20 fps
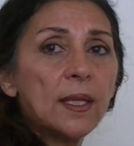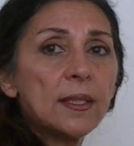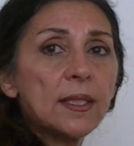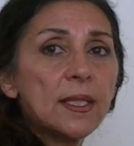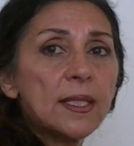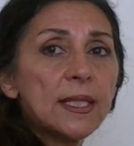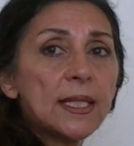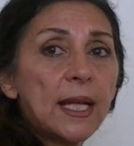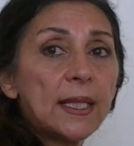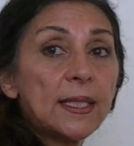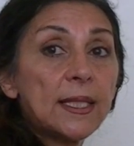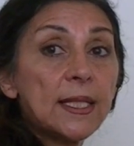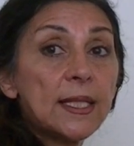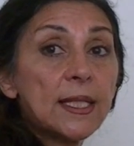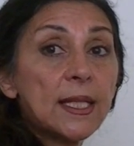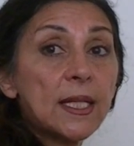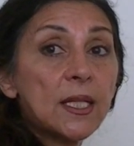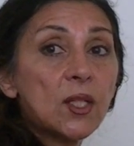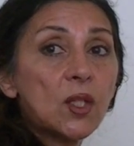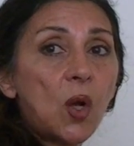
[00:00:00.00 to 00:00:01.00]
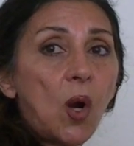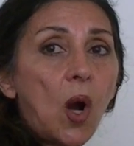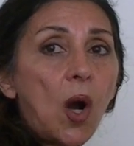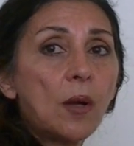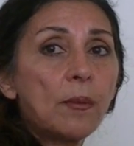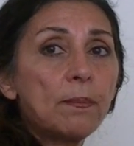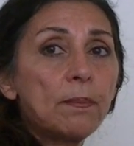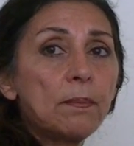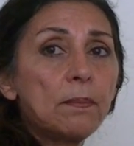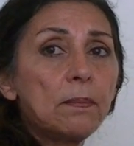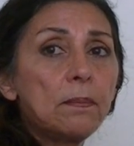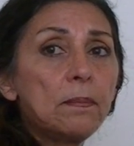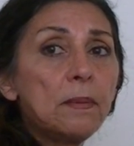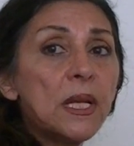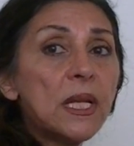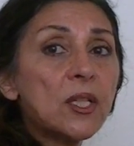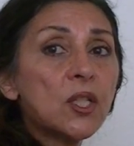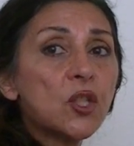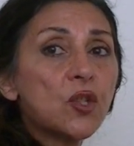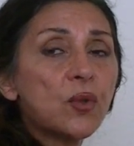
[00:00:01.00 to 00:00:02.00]
The statistics are
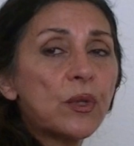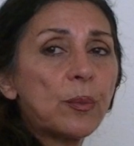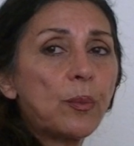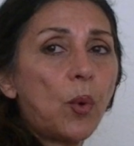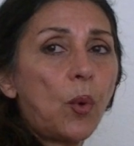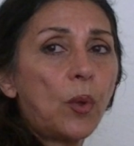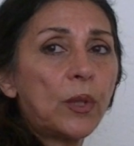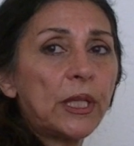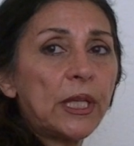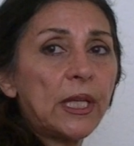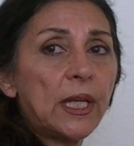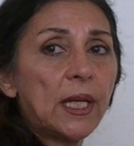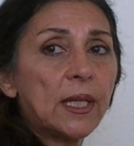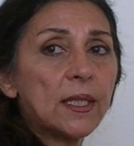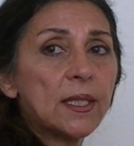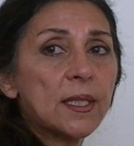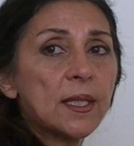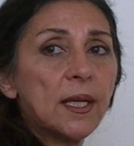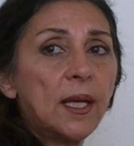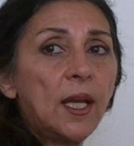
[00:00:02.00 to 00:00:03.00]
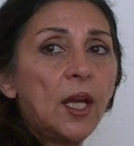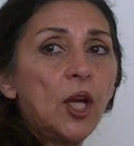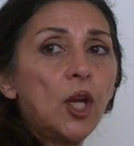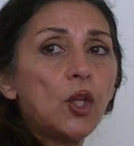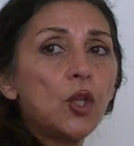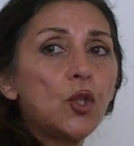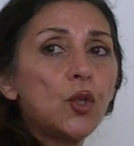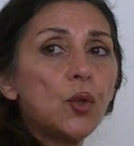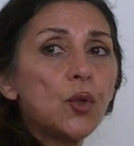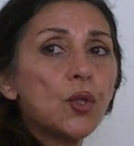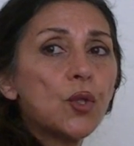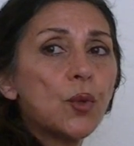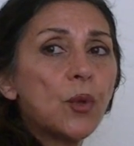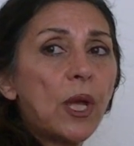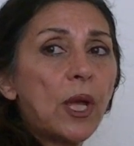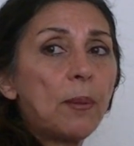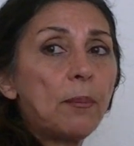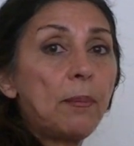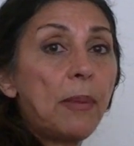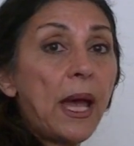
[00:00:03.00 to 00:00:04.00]
misreporting it due to
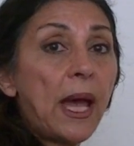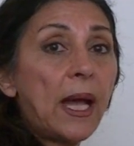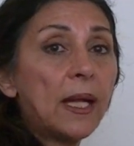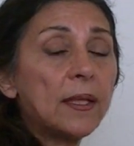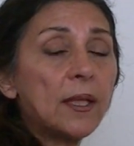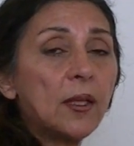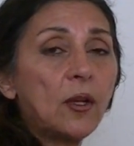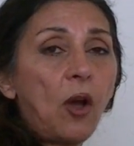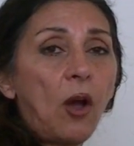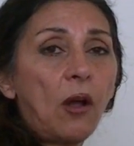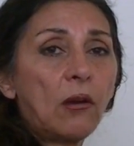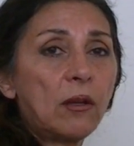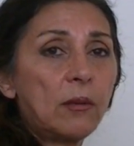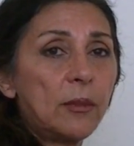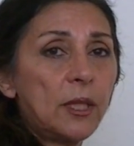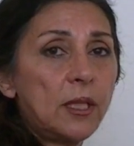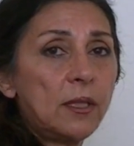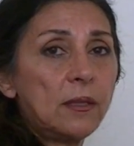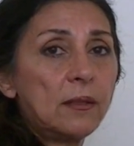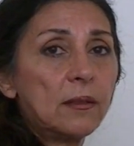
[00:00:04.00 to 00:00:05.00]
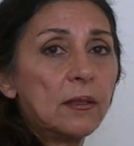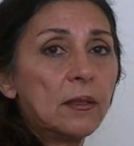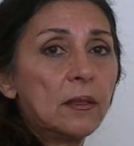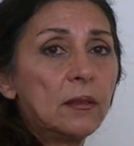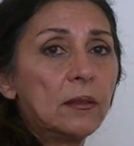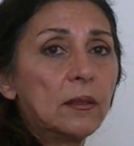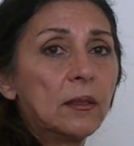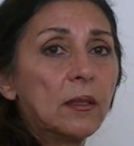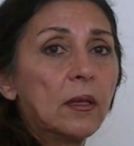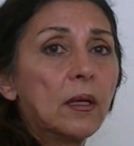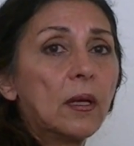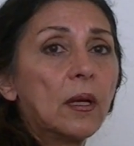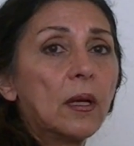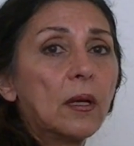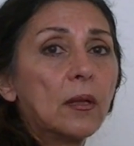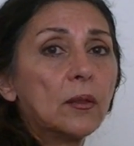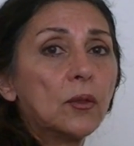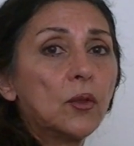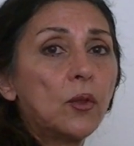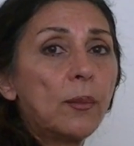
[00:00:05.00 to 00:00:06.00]
a bad economy,
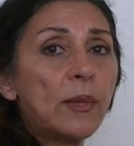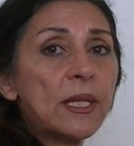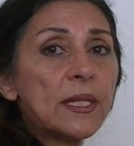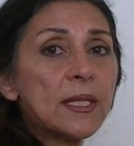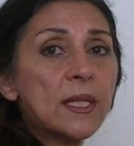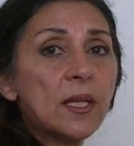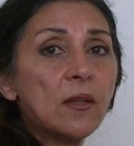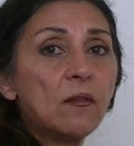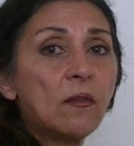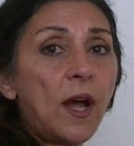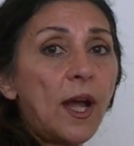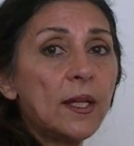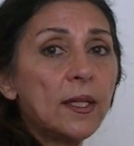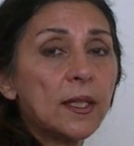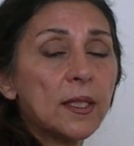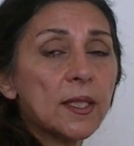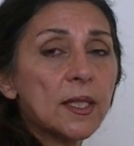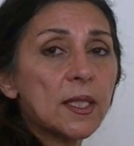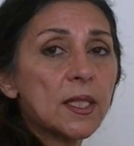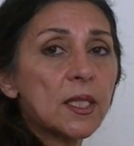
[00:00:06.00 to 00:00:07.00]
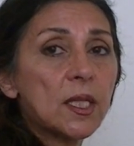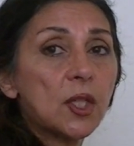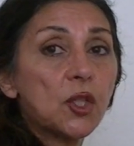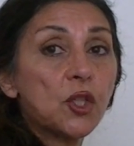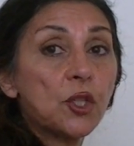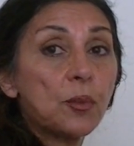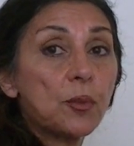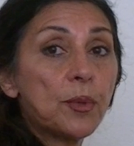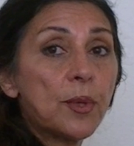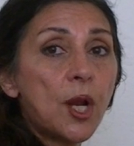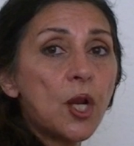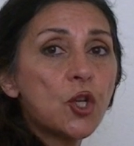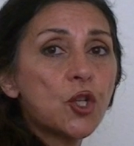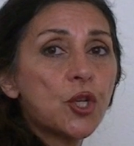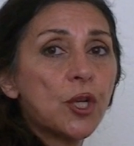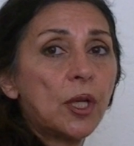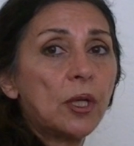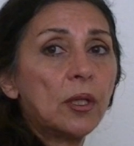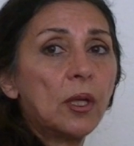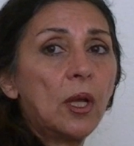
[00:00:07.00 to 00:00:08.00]
domestic violence,
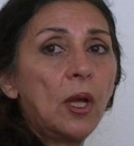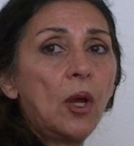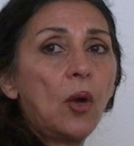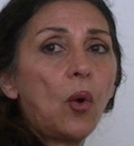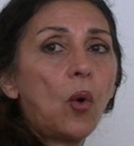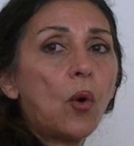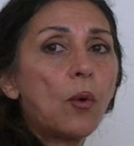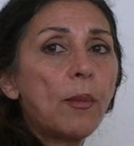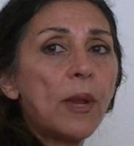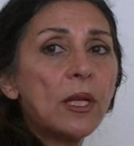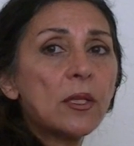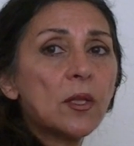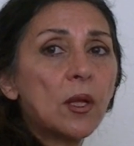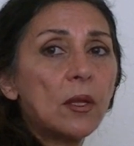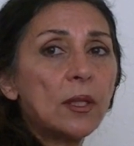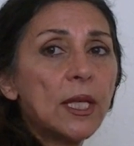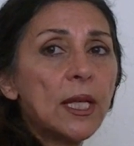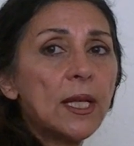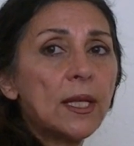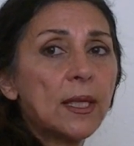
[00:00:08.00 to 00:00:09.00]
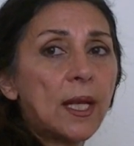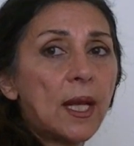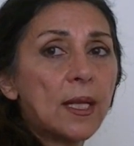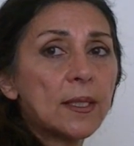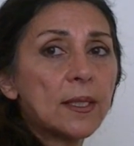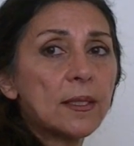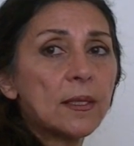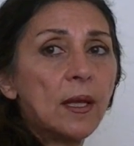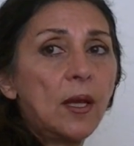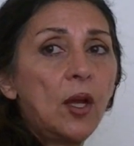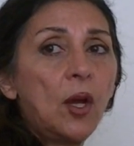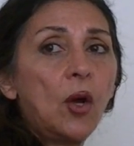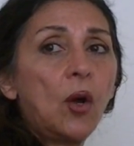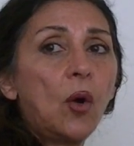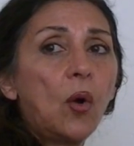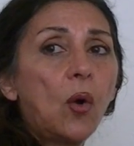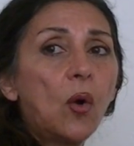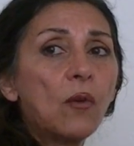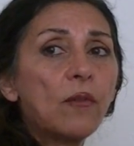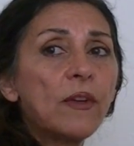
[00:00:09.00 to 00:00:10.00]
depression, or mental illness,
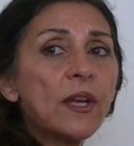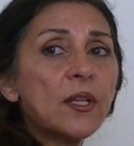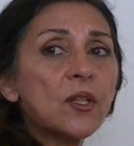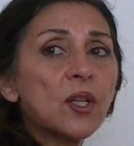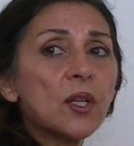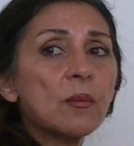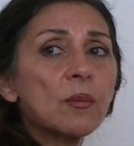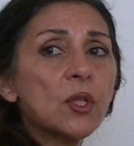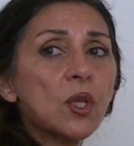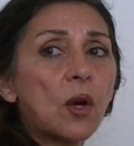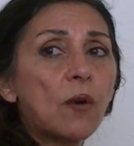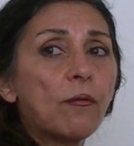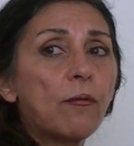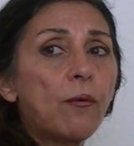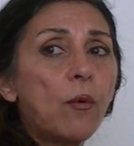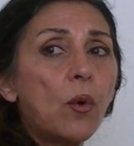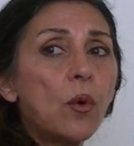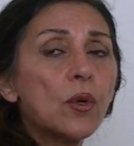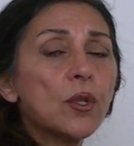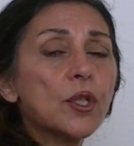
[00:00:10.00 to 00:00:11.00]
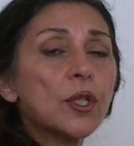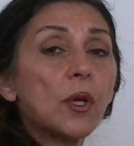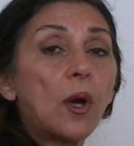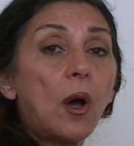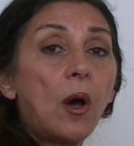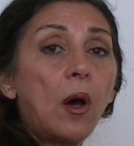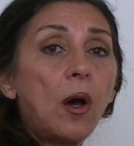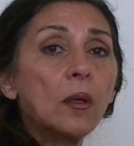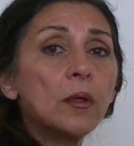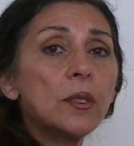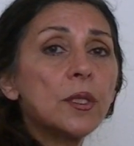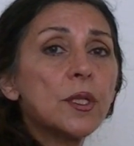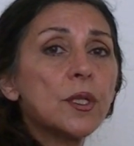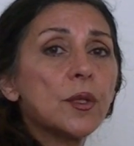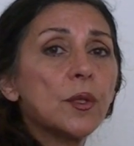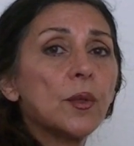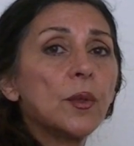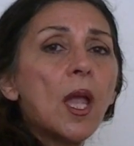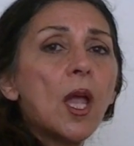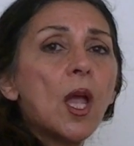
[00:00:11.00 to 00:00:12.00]
or victims are forced
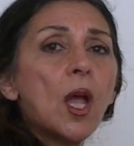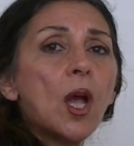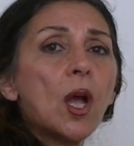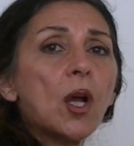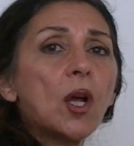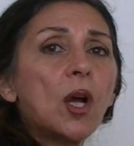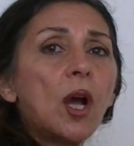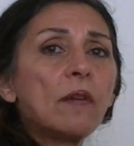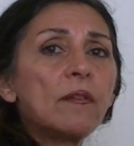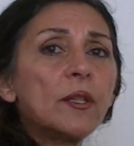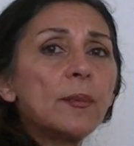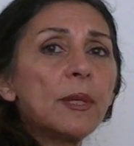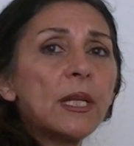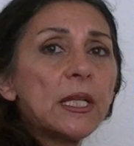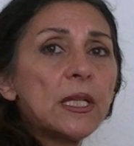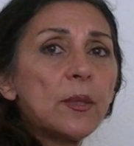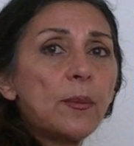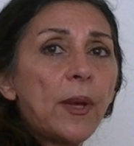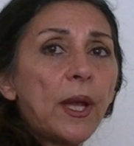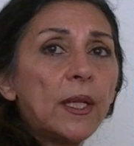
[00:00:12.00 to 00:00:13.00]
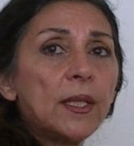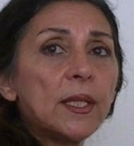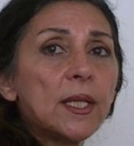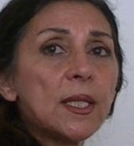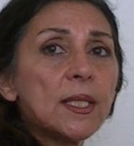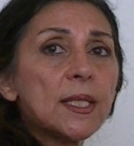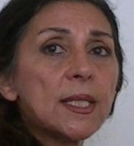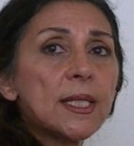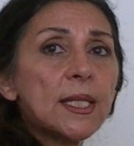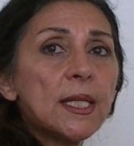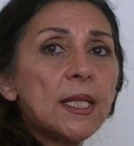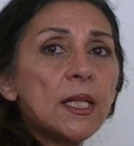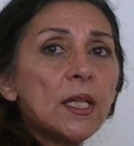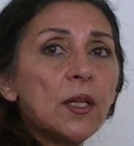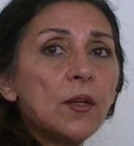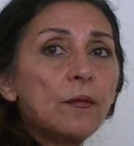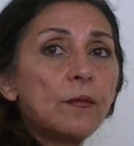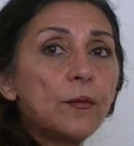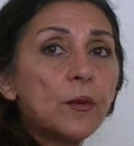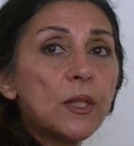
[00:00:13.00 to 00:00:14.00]
onto government
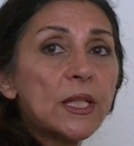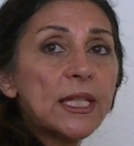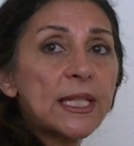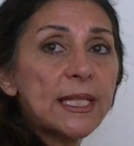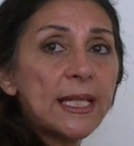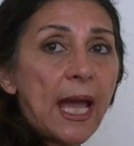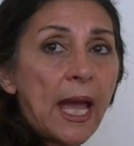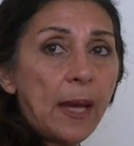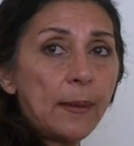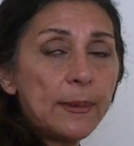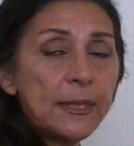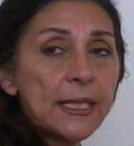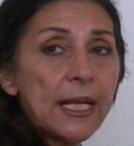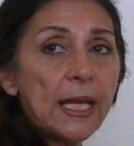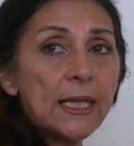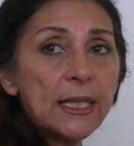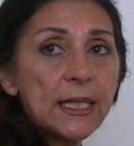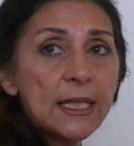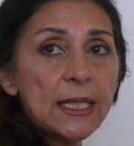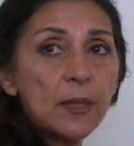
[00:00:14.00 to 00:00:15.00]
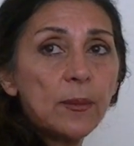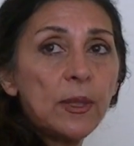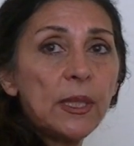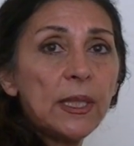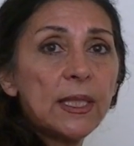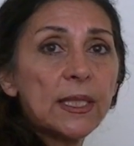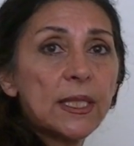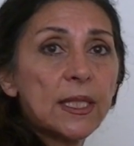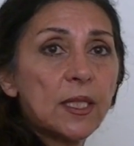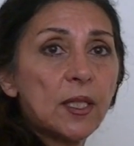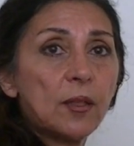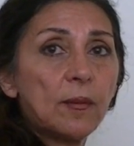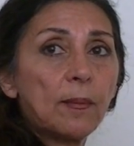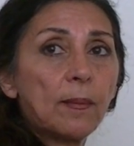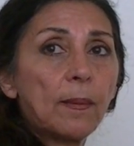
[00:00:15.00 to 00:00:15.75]
dependency, food stamps, and disability.